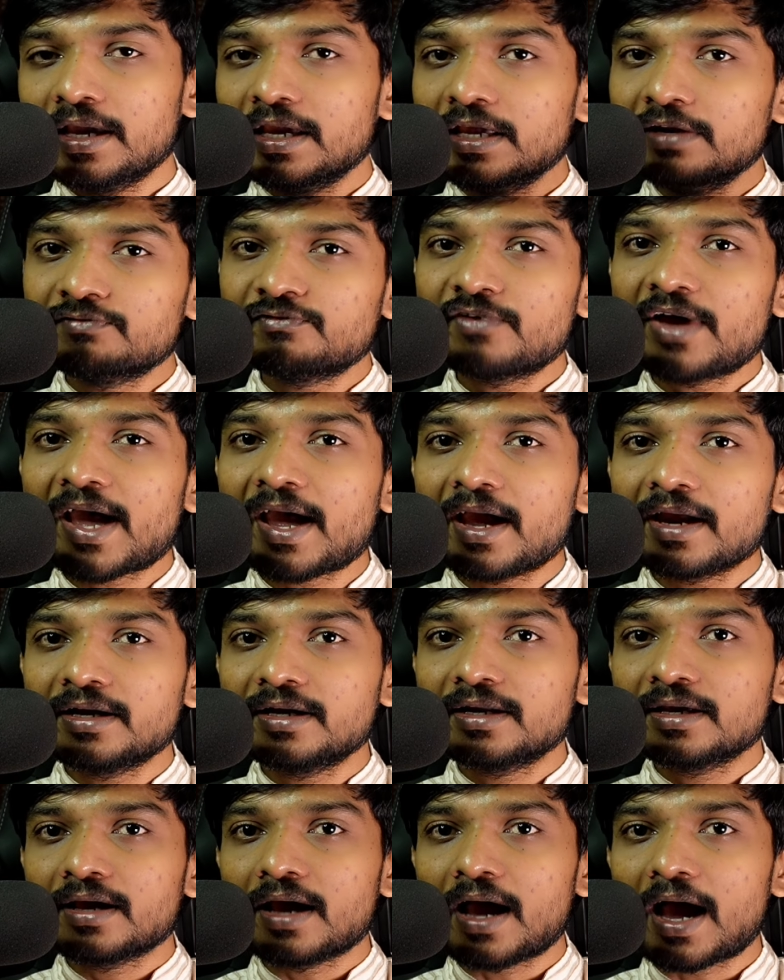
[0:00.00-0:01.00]
In
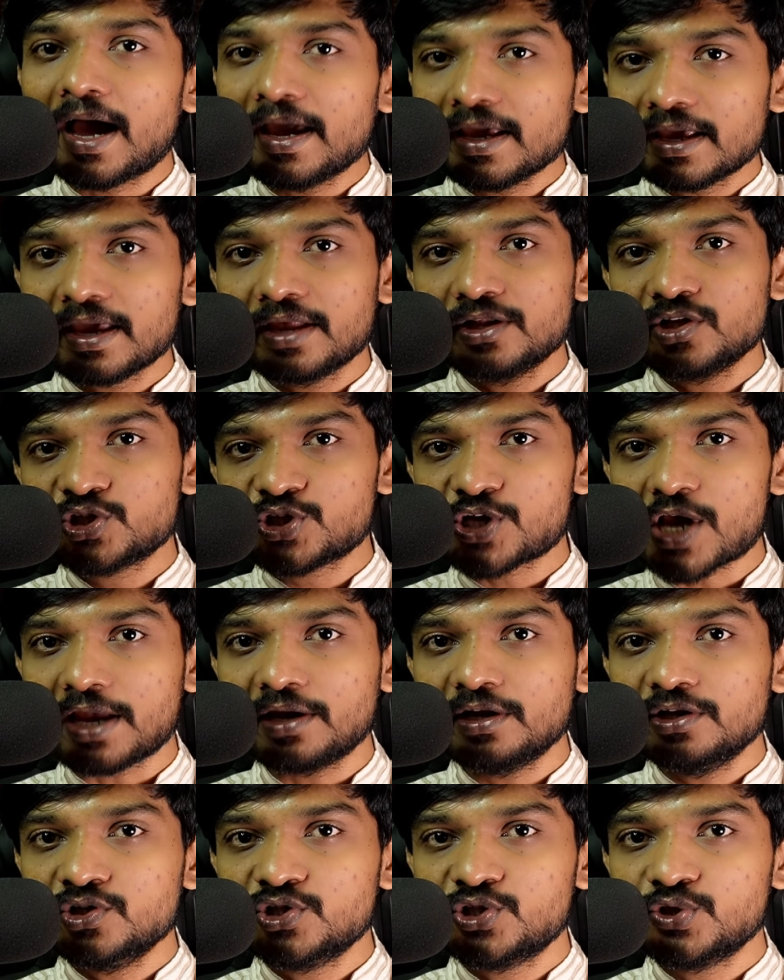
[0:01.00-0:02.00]
fact, I can
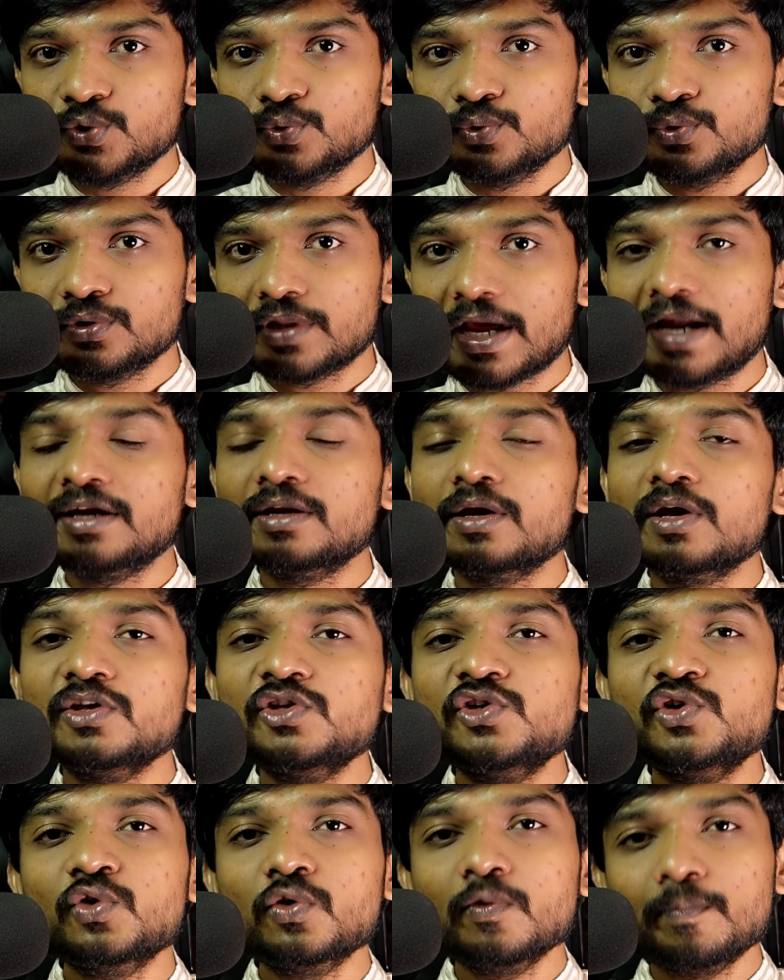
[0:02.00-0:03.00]
challenge you that
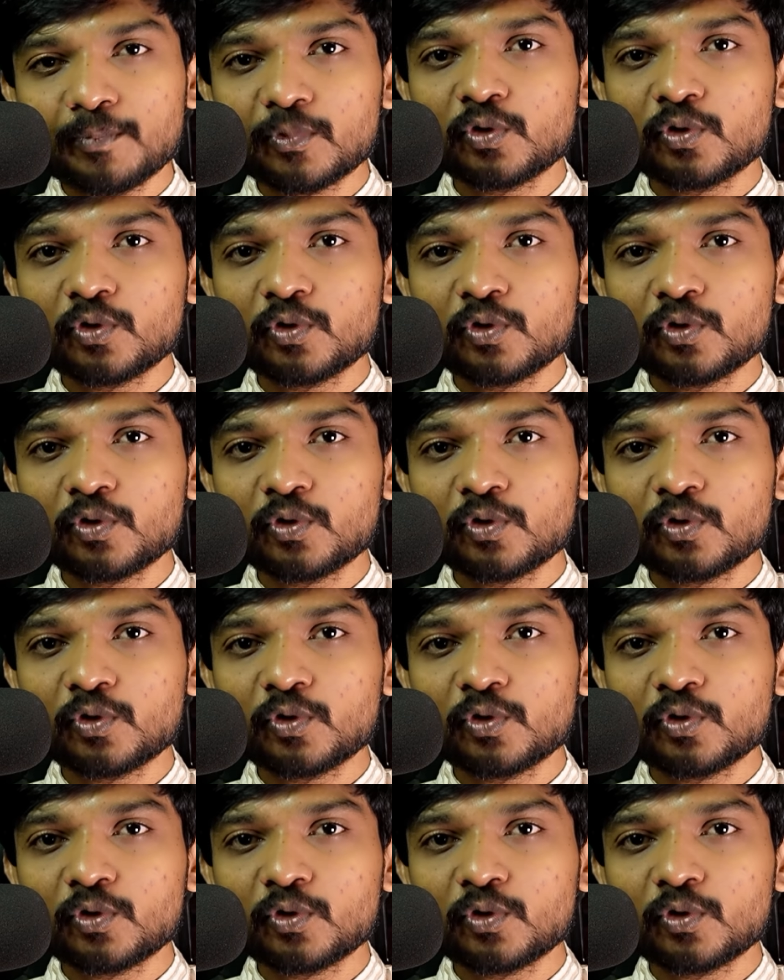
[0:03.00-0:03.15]
you